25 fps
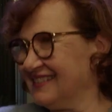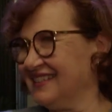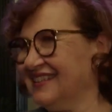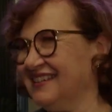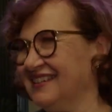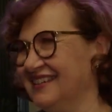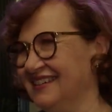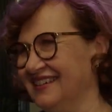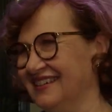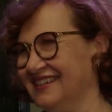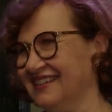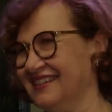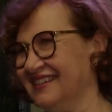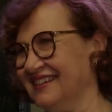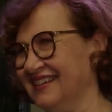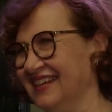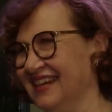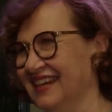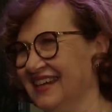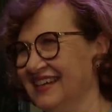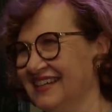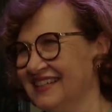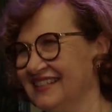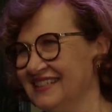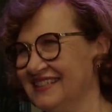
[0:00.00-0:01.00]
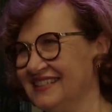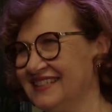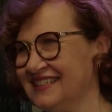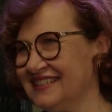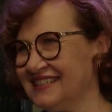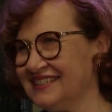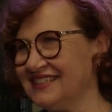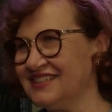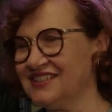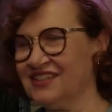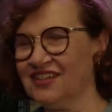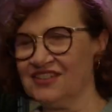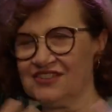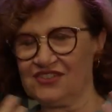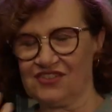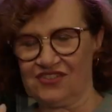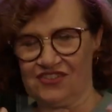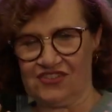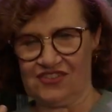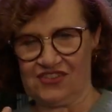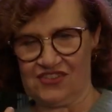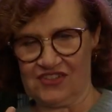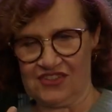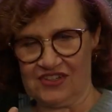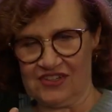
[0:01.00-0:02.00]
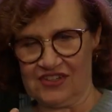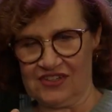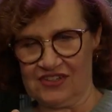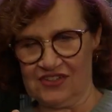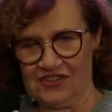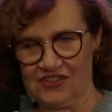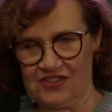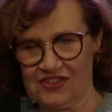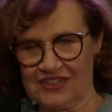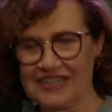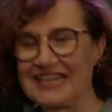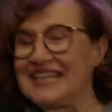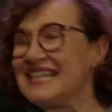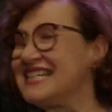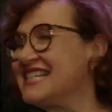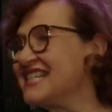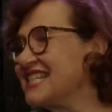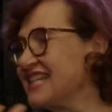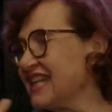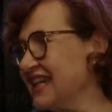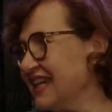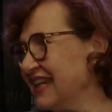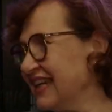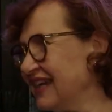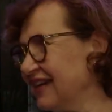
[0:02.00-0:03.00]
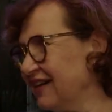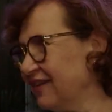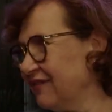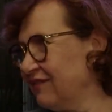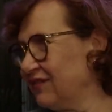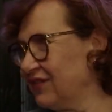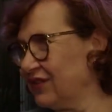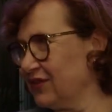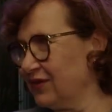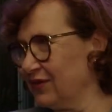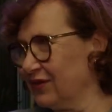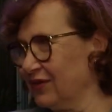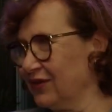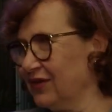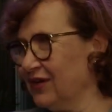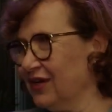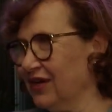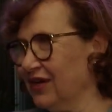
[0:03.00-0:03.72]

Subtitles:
It is not the cliche of the